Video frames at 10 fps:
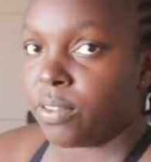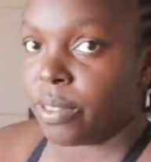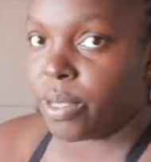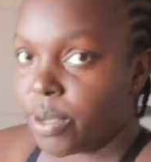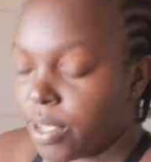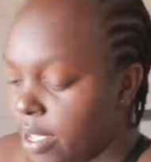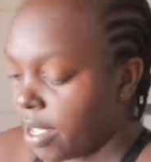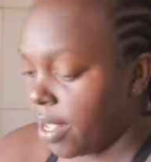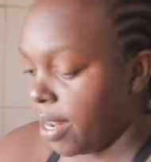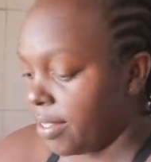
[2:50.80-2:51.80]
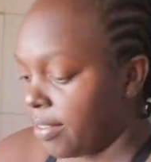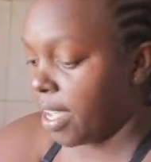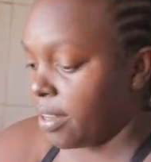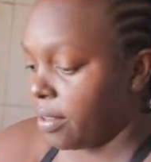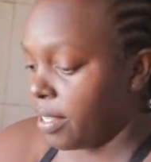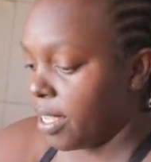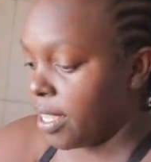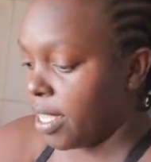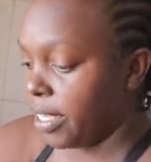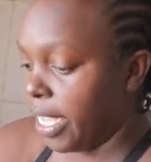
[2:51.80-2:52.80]
So I'll start
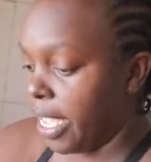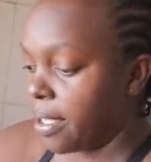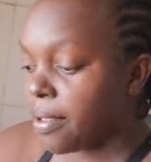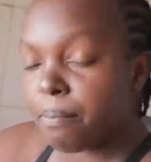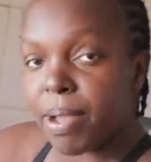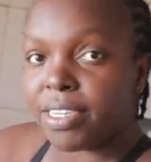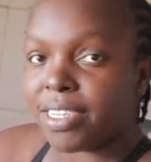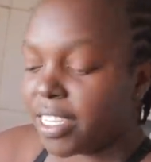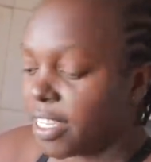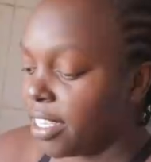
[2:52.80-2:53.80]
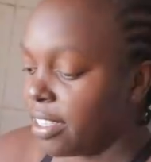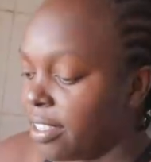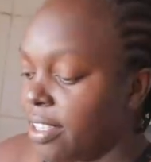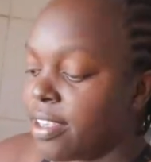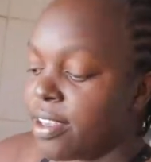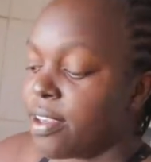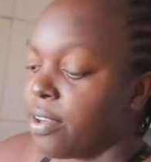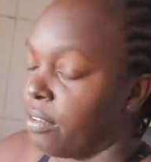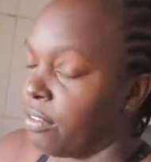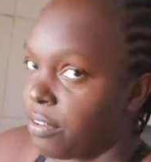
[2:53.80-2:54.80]
the day by drinking
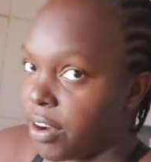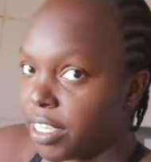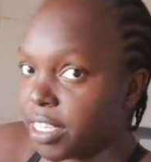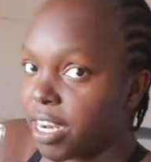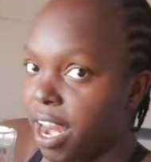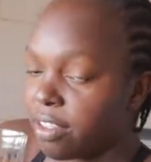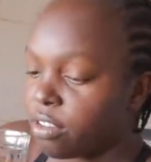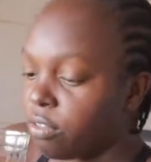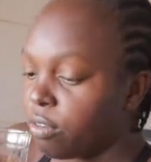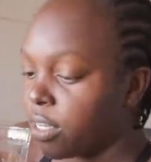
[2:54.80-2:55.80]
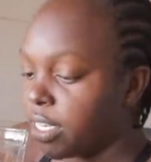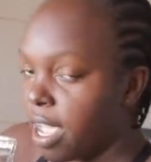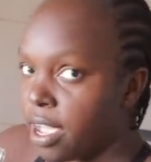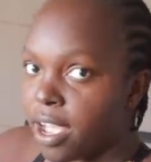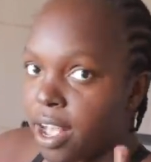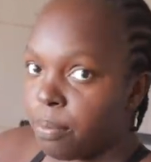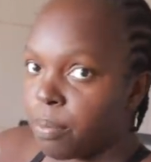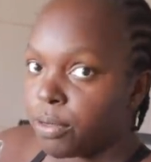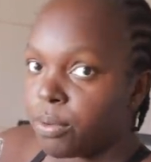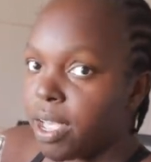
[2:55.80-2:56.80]
fresh glass of water. I'll
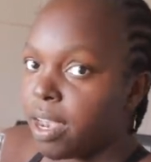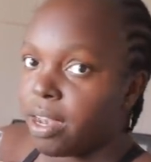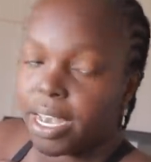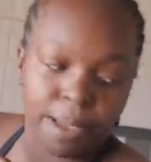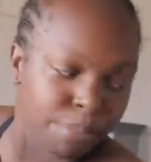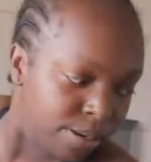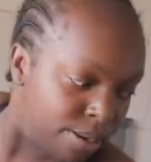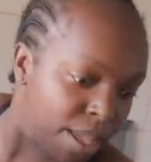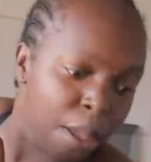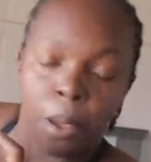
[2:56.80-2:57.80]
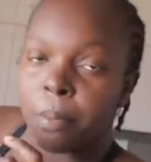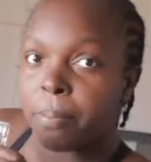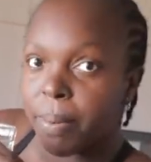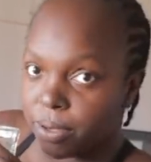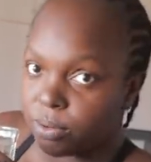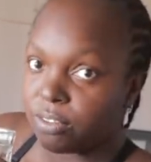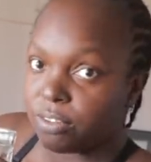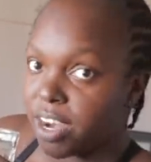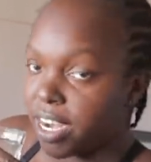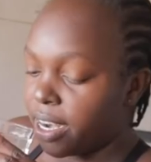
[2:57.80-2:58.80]
put one lemon, but
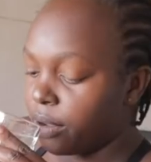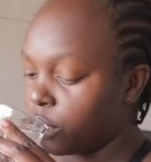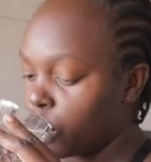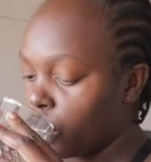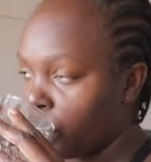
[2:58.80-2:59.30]
we've run out.